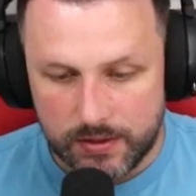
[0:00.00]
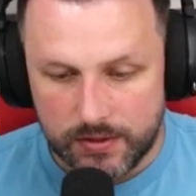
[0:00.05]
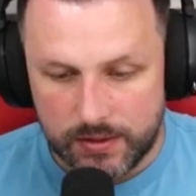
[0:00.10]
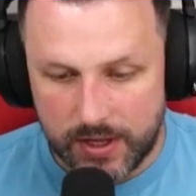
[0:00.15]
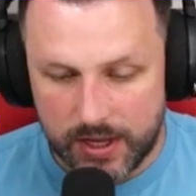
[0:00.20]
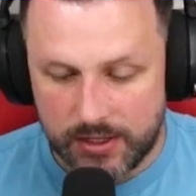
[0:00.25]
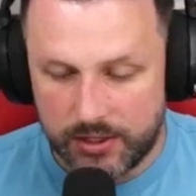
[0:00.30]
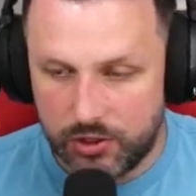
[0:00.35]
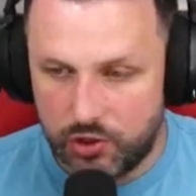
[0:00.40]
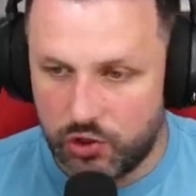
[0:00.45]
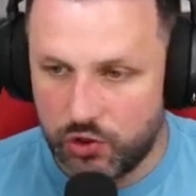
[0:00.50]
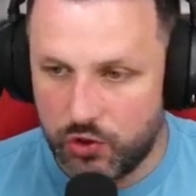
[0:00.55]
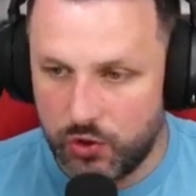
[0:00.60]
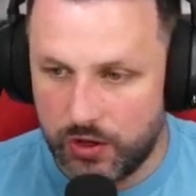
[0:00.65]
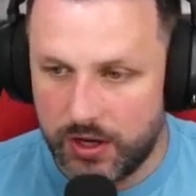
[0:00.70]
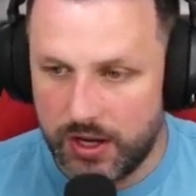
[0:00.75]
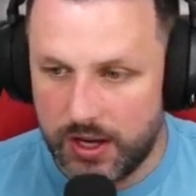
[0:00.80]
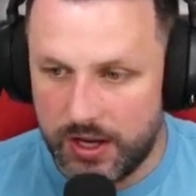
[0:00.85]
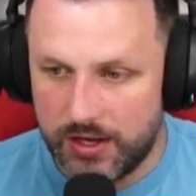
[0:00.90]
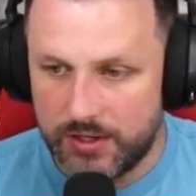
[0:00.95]
that I did
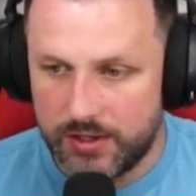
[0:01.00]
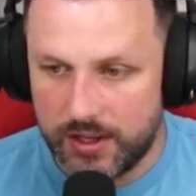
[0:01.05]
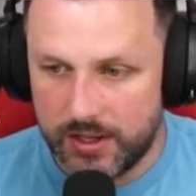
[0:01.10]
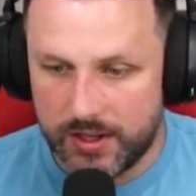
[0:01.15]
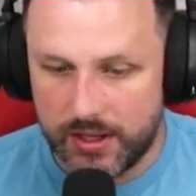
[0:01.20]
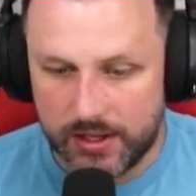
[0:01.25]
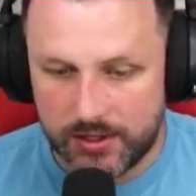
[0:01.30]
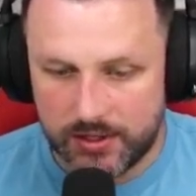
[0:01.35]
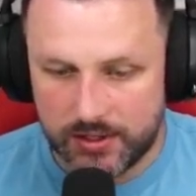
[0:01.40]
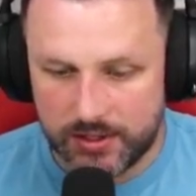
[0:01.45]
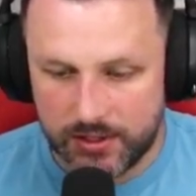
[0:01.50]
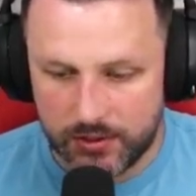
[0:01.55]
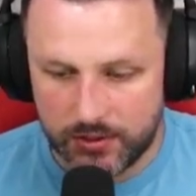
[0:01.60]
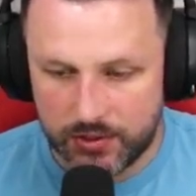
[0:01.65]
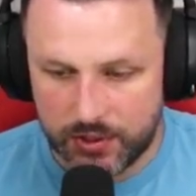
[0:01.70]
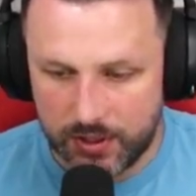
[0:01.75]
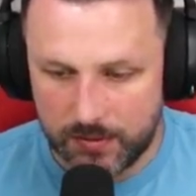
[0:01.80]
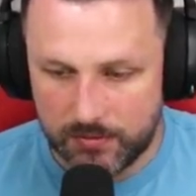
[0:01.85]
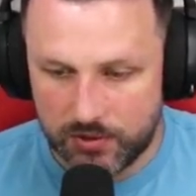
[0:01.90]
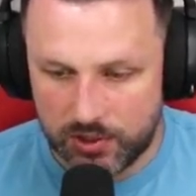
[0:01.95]
showcase. That still
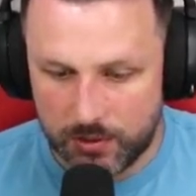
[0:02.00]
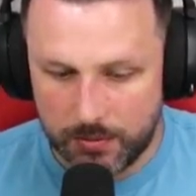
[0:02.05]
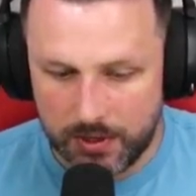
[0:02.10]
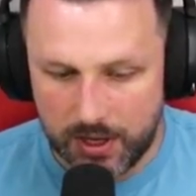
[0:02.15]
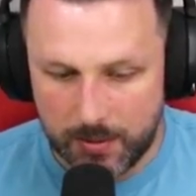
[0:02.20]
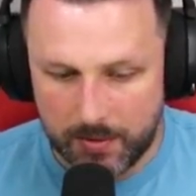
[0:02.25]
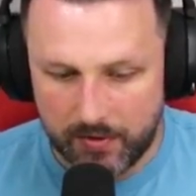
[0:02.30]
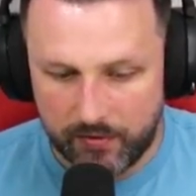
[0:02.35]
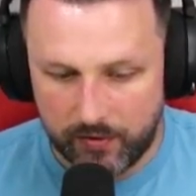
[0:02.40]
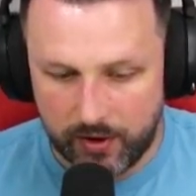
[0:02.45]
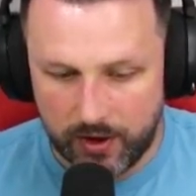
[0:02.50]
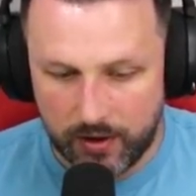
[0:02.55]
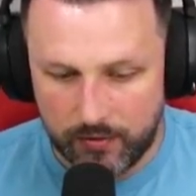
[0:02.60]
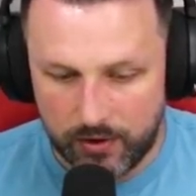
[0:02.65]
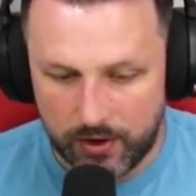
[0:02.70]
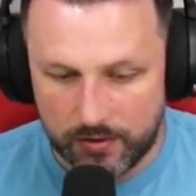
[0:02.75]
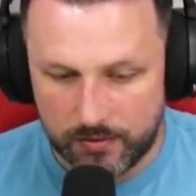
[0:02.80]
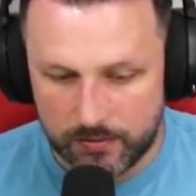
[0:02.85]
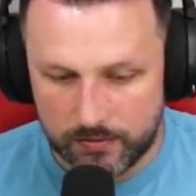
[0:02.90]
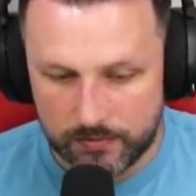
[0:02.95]
seems to be my
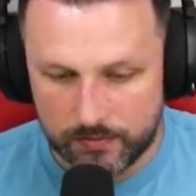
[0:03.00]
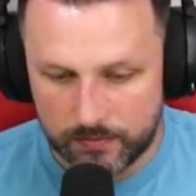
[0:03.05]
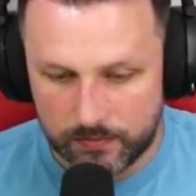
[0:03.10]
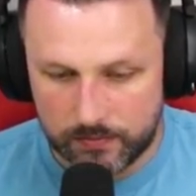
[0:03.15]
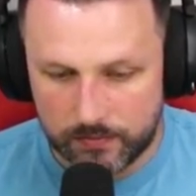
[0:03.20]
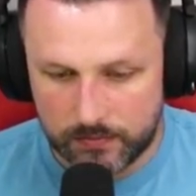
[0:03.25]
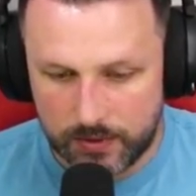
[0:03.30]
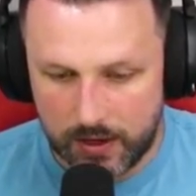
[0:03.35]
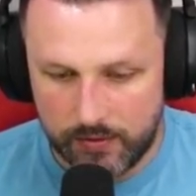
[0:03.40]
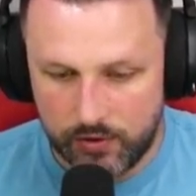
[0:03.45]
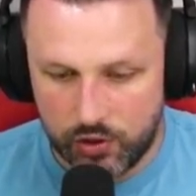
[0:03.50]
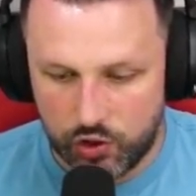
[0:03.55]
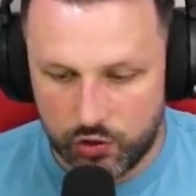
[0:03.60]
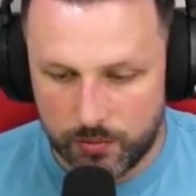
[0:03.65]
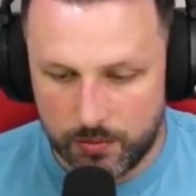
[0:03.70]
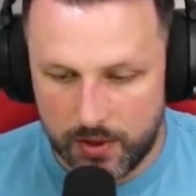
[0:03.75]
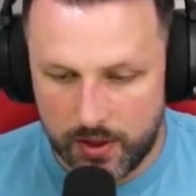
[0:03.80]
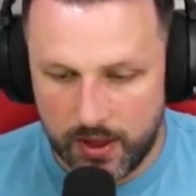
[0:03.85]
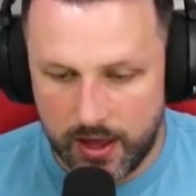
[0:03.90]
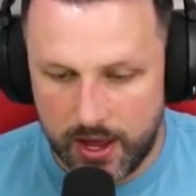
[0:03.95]
favourite. Heavy
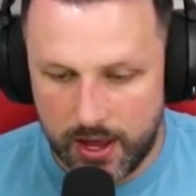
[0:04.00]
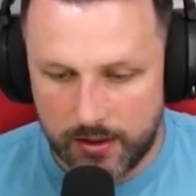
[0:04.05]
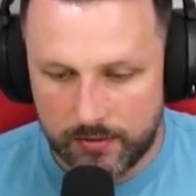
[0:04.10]
jumper there.